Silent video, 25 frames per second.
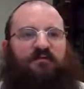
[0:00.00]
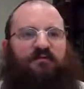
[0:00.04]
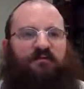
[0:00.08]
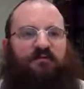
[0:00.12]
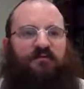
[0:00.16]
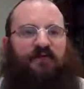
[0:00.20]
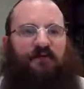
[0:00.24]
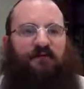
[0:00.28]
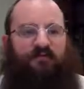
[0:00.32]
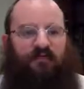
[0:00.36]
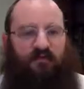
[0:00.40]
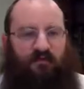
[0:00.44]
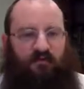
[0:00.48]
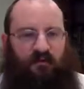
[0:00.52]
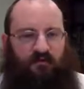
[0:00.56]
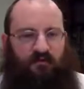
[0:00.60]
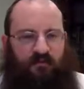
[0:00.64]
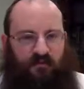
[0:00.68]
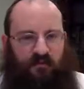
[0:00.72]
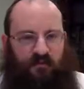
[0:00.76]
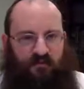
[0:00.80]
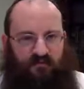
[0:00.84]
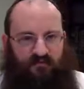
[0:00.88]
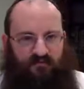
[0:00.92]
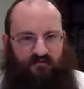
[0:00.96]

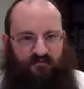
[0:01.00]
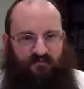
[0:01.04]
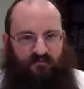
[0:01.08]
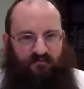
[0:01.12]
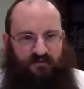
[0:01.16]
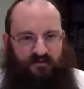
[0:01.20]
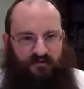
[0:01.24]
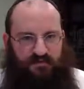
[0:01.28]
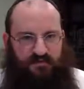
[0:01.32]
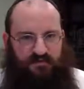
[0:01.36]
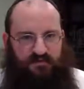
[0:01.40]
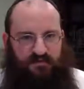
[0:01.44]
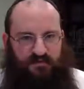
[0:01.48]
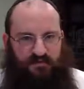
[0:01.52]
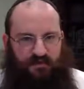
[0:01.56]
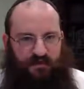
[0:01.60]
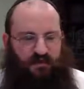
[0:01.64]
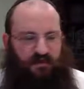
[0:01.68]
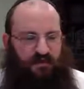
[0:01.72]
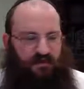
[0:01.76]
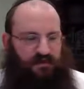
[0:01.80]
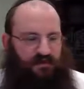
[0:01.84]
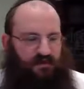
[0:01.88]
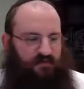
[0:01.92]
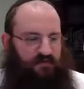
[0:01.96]
temporary comfort,
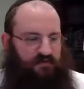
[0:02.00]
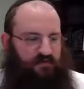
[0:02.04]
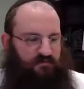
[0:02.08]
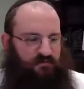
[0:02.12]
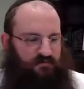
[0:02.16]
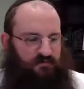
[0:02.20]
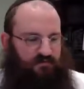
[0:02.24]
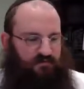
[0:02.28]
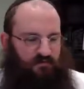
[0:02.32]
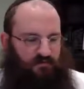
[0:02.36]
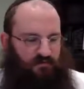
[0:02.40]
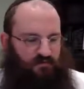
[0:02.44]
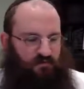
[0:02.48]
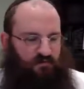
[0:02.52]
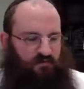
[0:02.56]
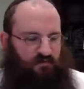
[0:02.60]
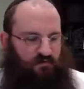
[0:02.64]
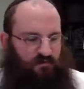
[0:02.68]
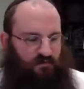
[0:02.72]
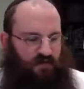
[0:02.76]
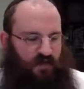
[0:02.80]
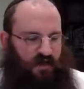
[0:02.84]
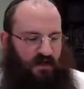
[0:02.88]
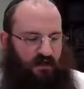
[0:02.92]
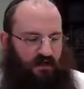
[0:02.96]

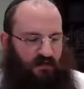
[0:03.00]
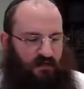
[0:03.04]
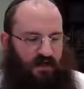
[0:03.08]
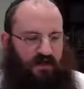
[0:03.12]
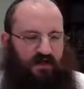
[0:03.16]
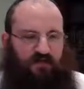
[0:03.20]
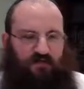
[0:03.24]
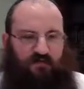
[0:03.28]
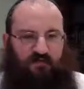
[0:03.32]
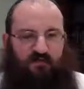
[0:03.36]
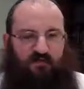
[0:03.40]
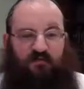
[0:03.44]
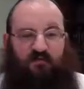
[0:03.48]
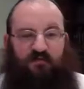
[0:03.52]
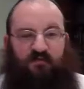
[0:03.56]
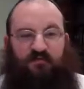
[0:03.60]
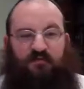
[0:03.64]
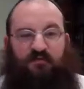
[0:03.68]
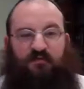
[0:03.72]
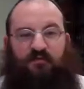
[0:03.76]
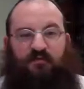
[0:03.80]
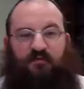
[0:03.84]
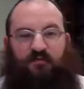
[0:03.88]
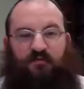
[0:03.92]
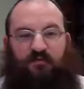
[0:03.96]
to, I like,
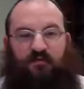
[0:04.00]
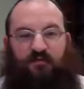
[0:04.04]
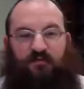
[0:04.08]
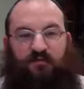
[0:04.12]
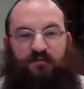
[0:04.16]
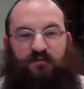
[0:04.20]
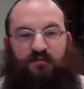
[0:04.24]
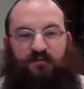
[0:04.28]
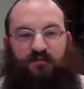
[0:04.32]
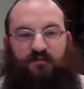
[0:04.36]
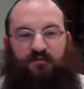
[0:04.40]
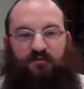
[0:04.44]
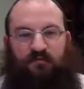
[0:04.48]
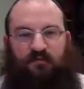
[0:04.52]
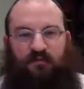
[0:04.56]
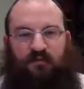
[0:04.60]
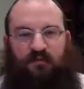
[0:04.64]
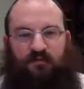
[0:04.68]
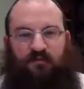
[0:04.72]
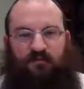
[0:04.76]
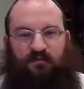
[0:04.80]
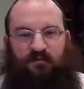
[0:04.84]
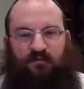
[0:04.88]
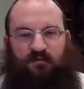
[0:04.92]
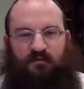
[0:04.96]

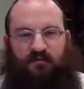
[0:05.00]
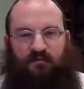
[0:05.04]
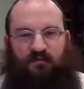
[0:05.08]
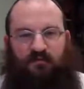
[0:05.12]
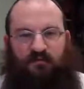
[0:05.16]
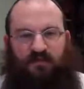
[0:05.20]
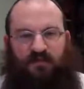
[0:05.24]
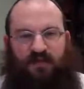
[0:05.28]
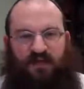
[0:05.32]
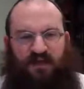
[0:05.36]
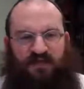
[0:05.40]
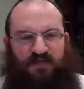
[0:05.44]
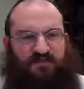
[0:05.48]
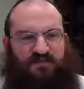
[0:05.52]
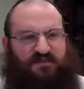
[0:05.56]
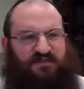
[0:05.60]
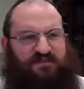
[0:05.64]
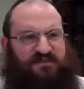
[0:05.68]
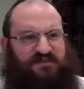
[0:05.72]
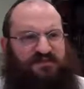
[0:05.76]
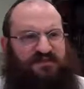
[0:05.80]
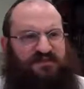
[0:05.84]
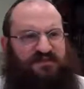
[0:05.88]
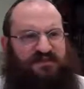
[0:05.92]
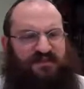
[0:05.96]
or the animal
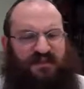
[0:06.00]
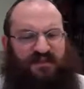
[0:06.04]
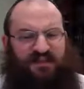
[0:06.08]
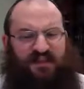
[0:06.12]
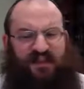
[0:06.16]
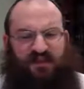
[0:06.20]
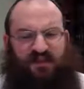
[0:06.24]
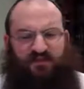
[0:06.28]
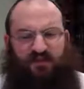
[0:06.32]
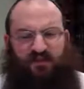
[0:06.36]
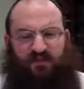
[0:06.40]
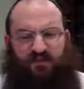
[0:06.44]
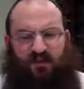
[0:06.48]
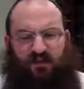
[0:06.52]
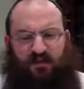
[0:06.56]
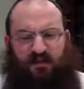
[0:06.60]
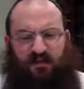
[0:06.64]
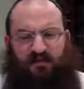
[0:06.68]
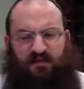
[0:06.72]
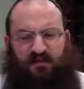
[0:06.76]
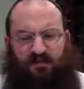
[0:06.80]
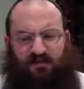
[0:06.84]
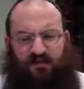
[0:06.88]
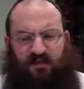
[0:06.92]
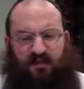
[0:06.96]
soul says, I like
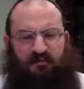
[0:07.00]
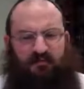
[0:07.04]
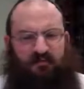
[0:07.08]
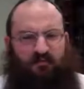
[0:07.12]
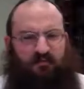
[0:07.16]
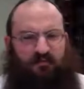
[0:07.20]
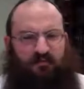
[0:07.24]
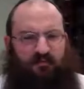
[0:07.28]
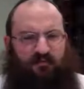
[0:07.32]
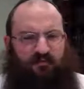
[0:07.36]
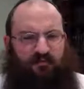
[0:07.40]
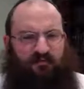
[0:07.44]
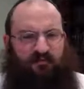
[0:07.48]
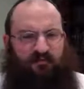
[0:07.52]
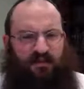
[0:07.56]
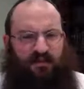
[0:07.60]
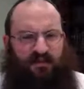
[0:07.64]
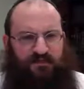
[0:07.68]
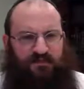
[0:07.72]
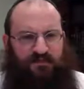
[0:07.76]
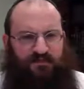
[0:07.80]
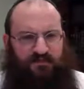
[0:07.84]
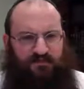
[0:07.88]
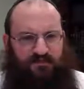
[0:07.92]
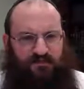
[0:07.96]
temporary
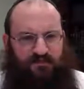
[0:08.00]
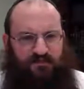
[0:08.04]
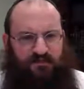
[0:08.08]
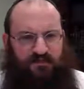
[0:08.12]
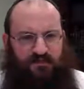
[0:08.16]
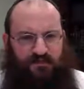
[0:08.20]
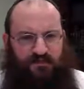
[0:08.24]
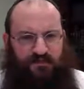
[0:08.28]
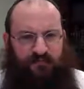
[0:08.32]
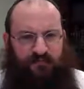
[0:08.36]
pleasures.